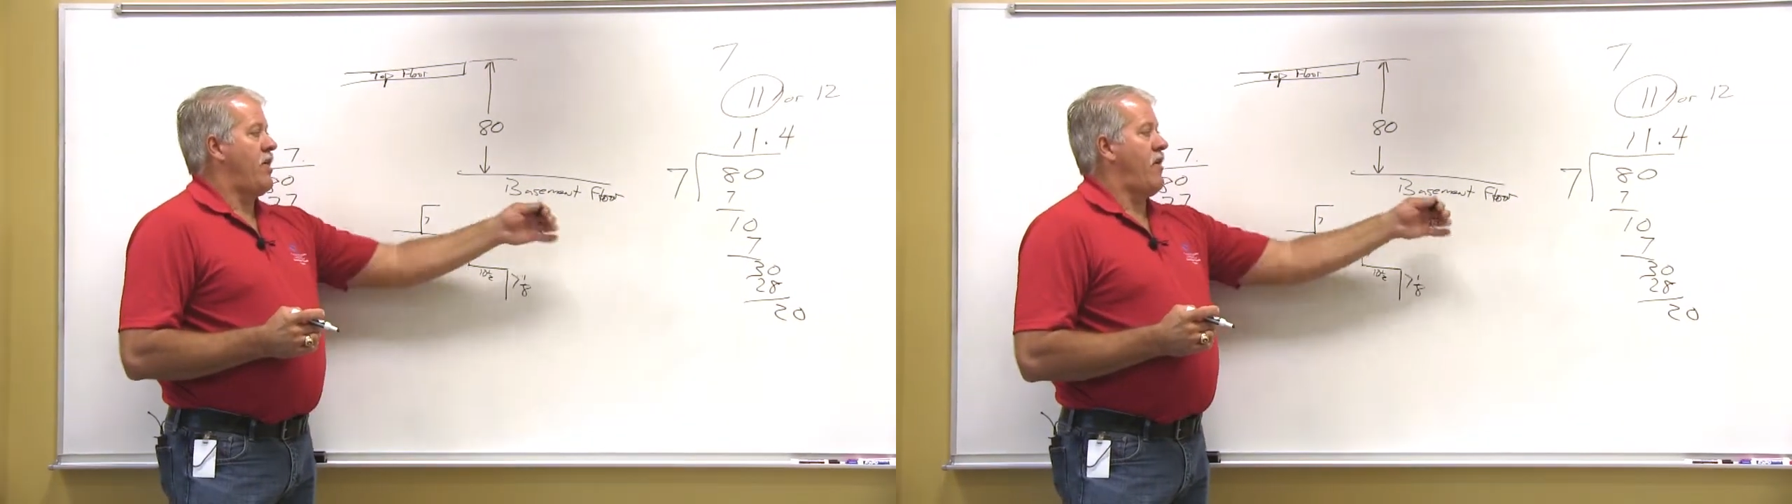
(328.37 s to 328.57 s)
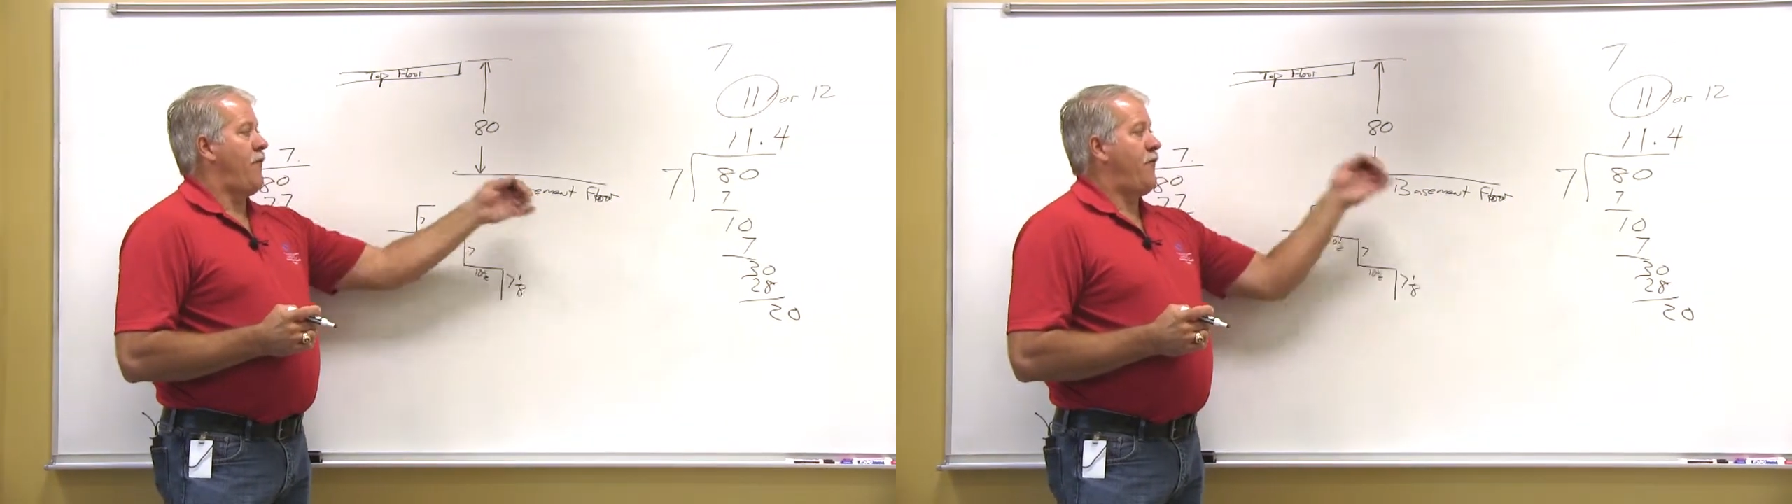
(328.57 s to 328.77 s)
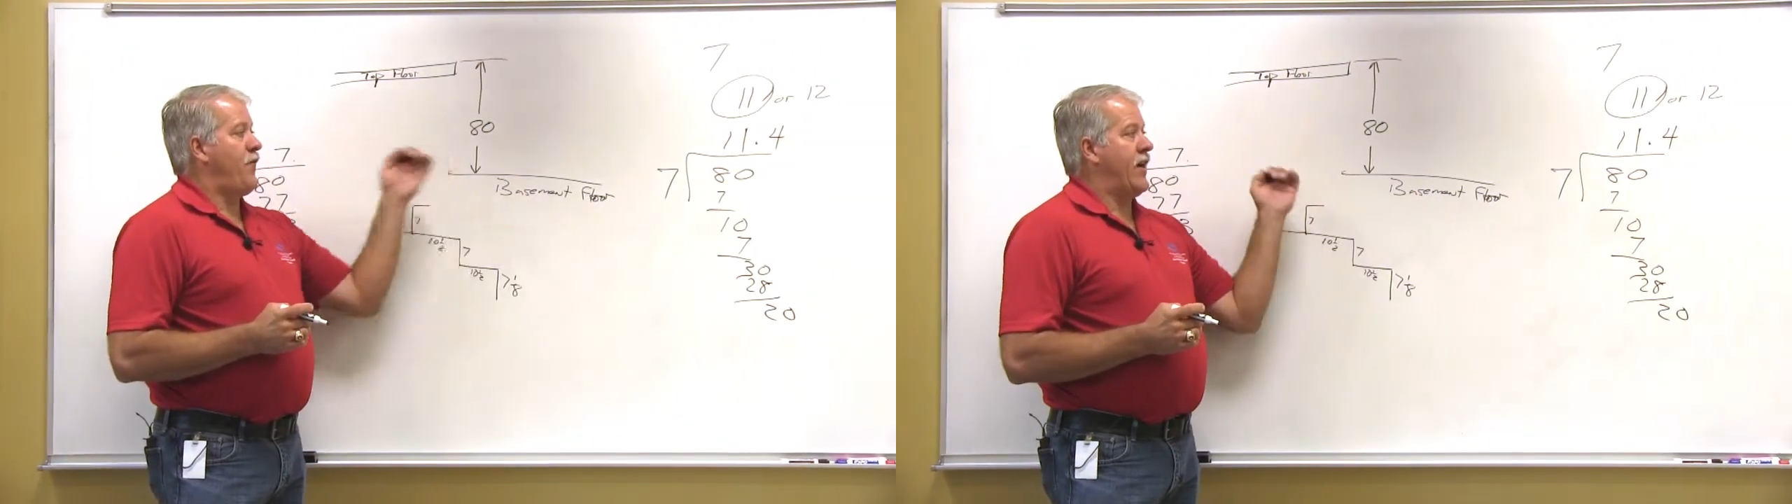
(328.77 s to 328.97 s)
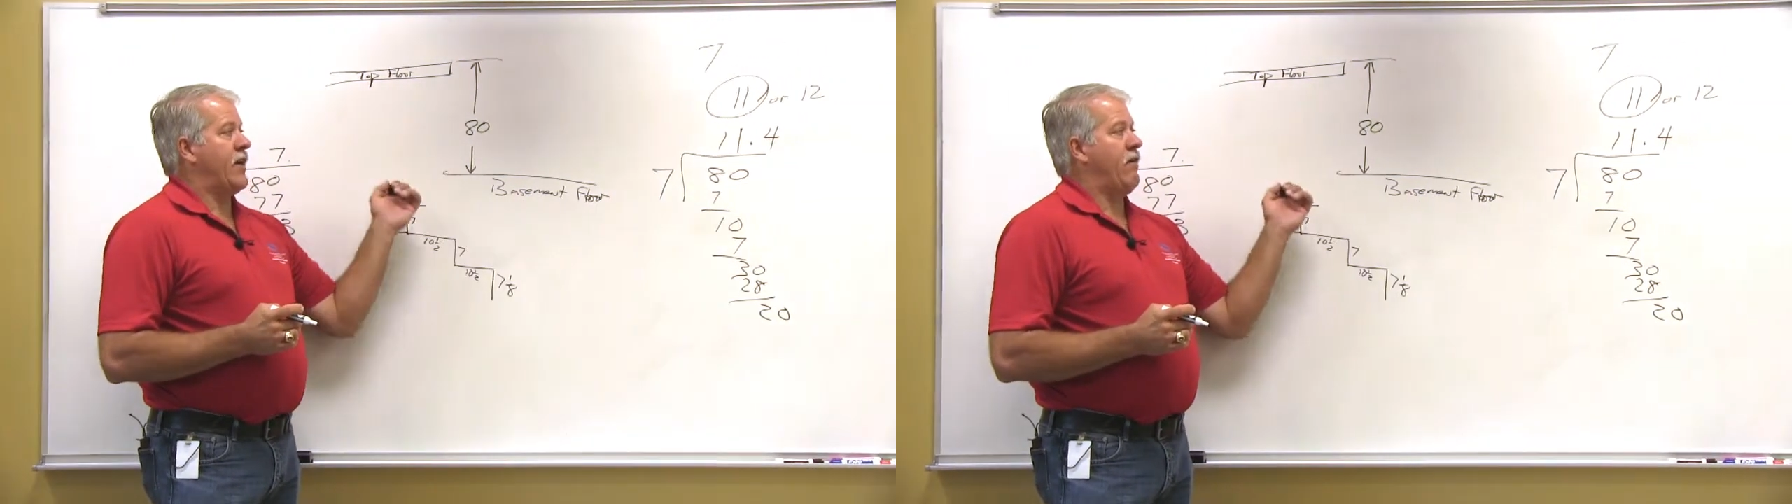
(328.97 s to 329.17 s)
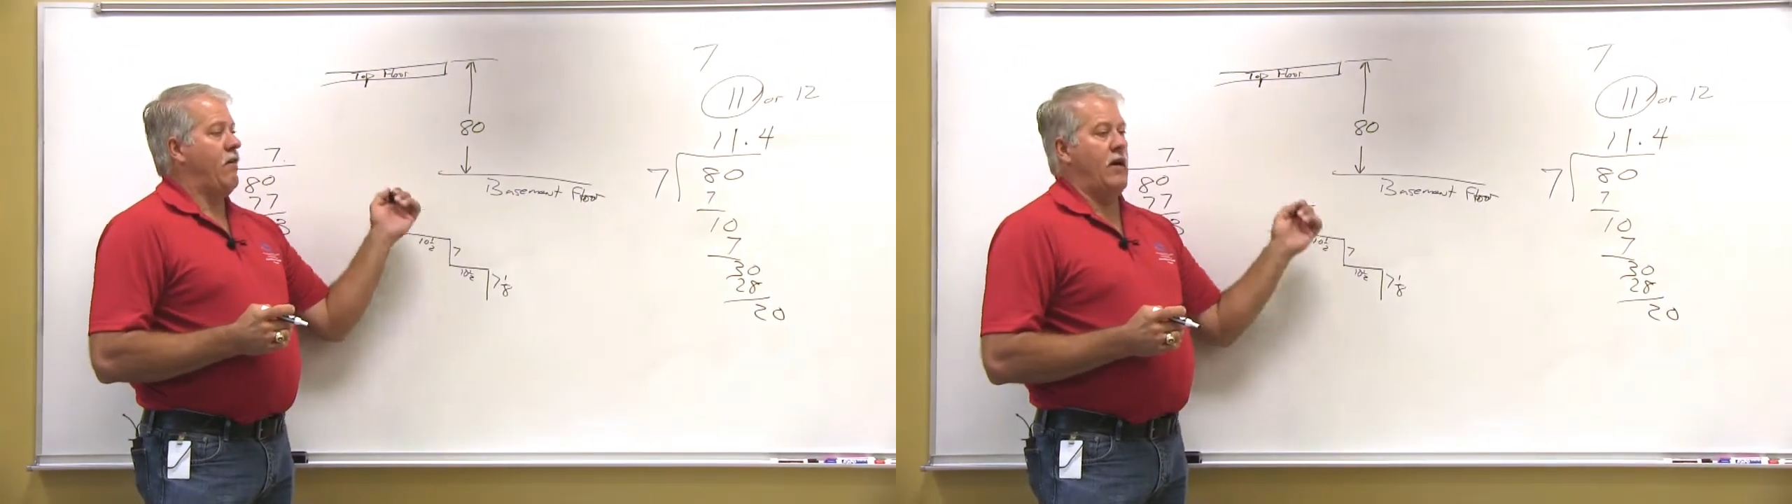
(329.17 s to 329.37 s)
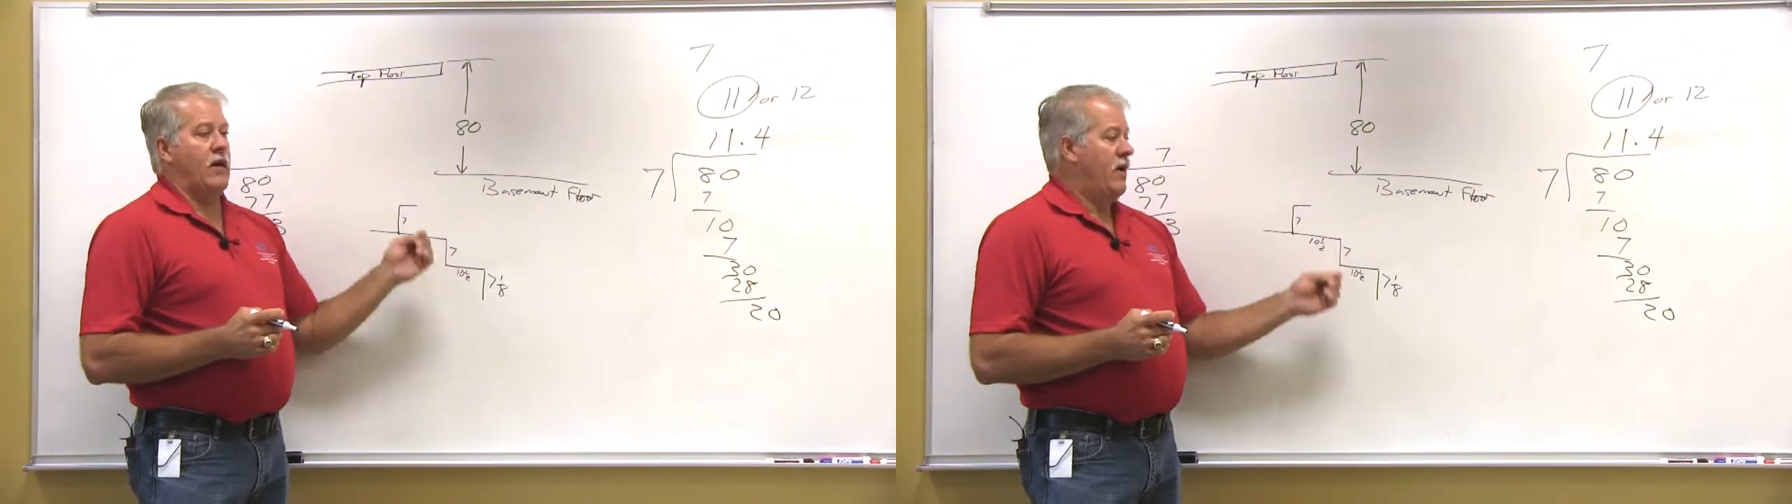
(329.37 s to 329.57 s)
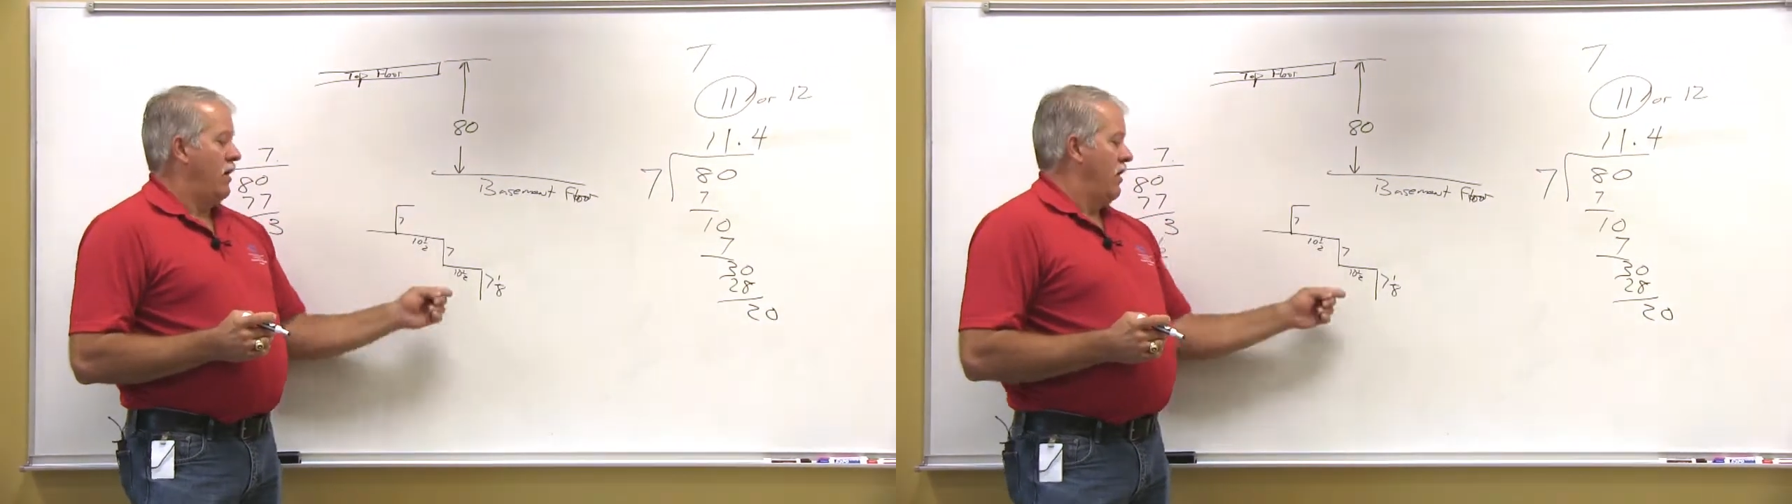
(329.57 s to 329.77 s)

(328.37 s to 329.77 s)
of figuring